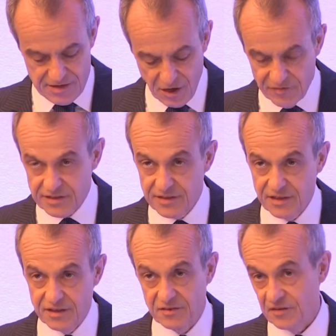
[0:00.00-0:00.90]

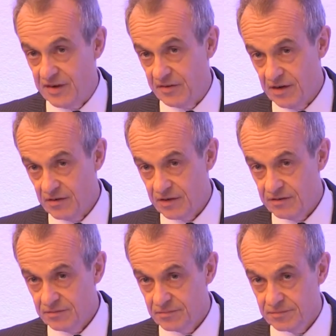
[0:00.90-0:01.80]
Novelty is not there any
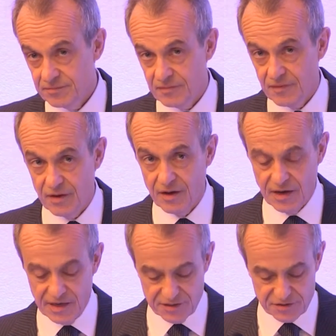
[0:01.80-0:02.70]
longer,
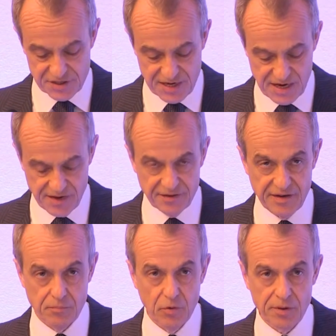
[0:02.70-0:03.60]
and there
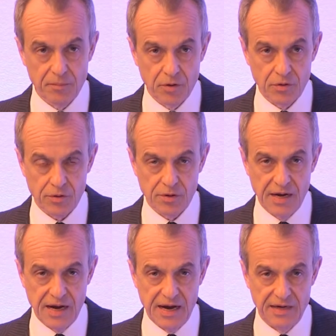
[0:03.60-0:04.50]
are more and more
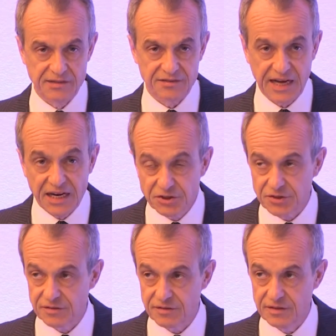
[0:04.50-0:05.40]

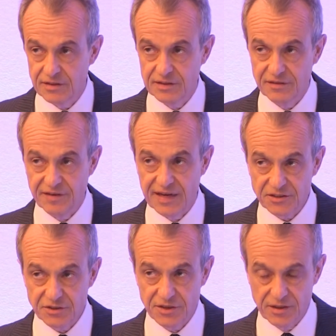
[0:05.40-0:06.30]
discussion in the
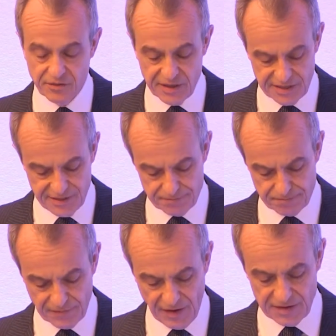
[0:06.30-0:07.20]
financial arena,
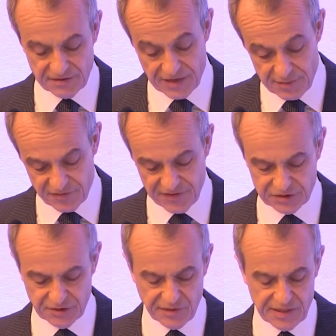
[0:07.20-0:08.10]
in the Islamic
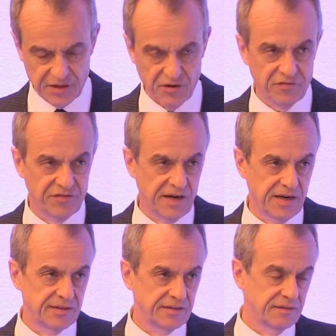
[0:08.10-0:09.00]
financial arena, of
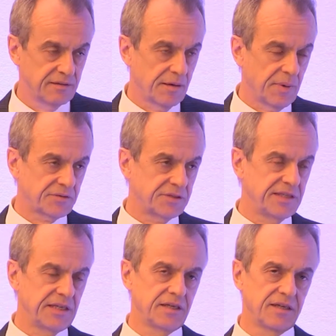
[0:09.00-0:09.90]
about
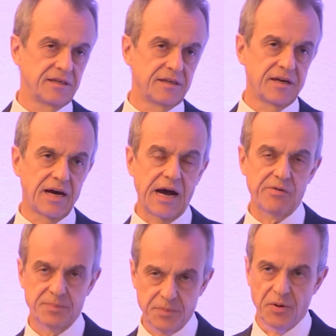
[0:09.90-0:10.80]

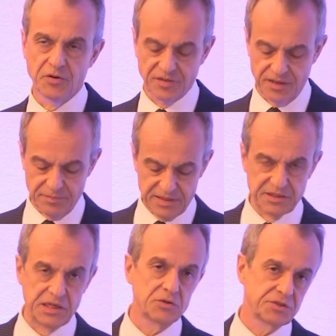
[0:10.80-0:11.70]
our proposal
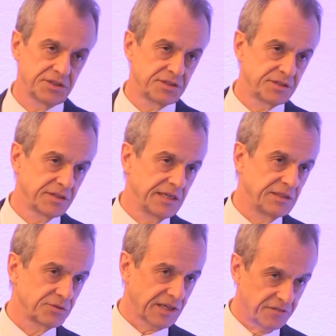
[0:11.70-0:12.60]
being diluted
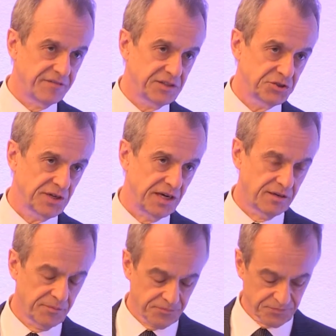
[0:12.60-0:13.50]
into the
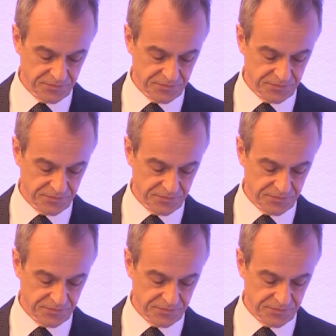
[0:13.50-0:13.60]
conventional.